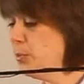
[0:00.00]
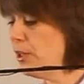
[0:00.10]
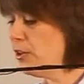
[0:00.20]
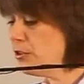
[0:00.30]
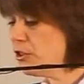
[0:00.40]
who
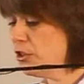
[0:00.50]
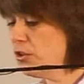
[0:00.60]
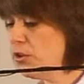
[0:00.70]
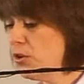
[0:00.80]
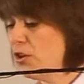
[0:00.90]
belonged to
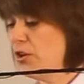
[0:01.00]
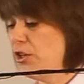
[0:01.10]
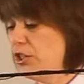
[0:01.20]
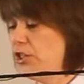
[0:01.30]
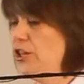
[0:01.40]
no
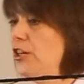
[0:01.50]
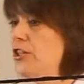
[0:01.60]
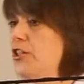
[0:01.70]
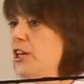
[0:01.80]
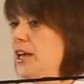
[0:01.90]
other
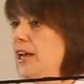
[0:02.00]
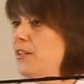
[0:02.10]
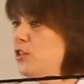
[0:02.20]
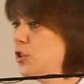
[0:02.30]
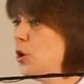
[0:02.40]
church
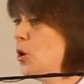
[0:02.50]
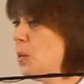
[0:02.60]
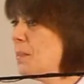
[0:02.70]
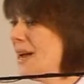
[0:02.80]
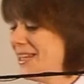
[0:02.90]
and
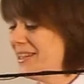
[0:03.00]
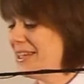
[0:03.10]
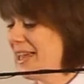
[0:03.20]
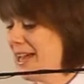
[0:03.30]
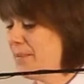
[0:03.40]
saw Mind
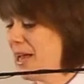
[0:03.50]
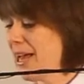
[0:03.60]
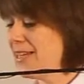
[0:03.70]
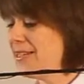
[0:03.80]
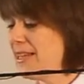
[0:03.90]
the Gap
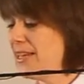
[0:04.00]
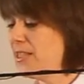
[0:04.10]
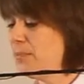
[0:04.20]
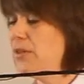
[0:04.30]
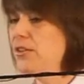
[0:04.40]
as their
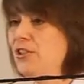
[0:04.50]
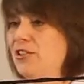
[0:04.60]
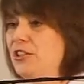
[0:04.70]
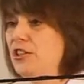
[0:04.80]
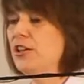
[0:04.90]

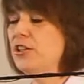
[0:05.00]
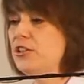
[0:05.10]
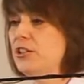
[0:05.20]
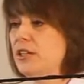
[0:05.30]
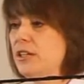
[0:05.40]
spiritual
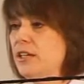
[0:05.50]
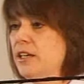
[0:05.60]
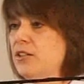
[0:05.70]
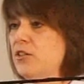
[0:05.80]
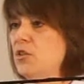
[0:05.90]
church.
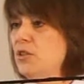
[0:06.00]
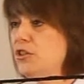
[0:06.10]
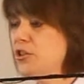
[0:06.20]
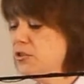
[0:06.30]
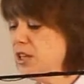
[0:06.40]
And so
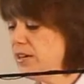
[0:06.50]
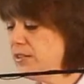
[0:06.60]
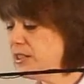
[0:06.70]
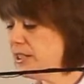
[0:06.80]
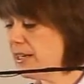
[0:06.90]
in
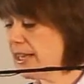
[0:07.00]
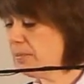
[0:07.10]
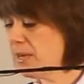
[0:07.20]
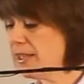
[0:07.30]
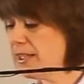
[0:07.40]

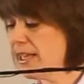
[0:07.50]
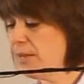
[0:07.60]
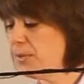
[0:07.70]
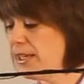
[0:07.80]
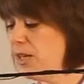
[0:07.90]
2009, Mind the
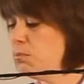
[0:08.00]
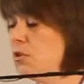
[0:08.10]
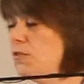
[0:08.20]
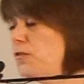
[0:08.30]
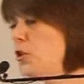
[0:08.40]
Gap became
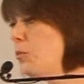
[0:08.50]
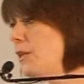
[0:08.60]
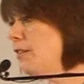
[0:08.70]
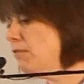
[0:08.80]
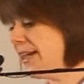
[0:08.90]
more
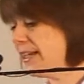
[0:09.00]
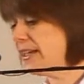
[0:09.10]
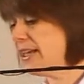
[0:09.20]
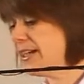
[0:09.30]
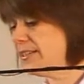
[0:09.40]
formally
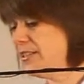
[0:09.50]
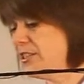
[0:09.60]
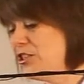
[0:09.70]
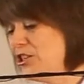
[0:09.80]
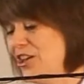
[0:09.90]
recognised as
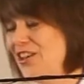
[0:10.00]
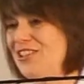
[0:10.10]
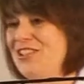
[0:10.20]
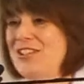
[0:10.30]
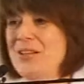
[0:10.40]
a
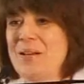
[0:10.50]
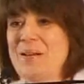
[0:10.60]
church.